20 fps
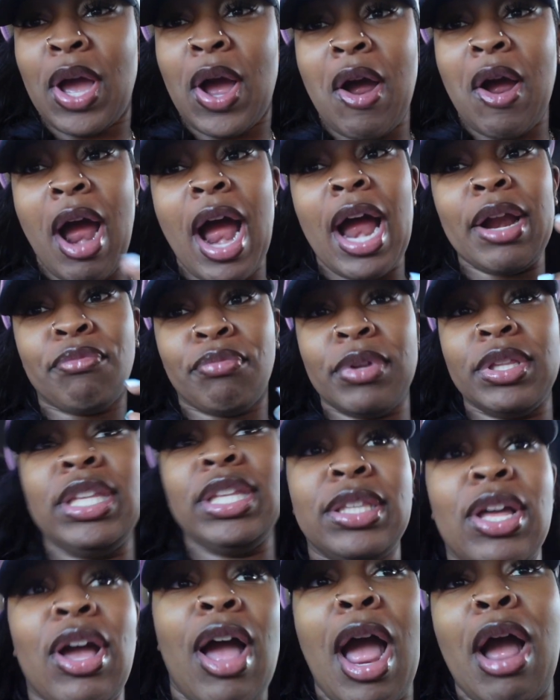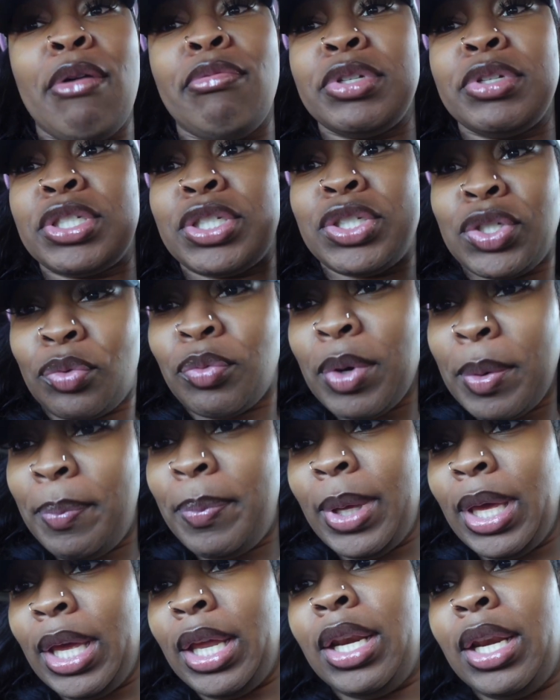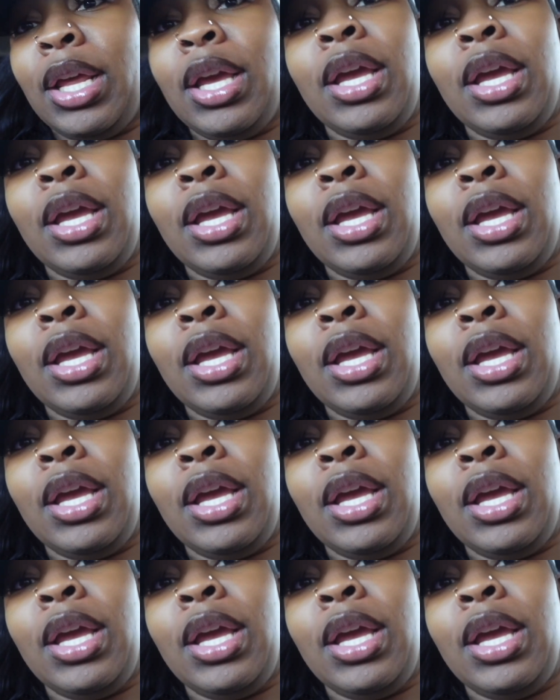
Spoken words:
I really thought I was tripping.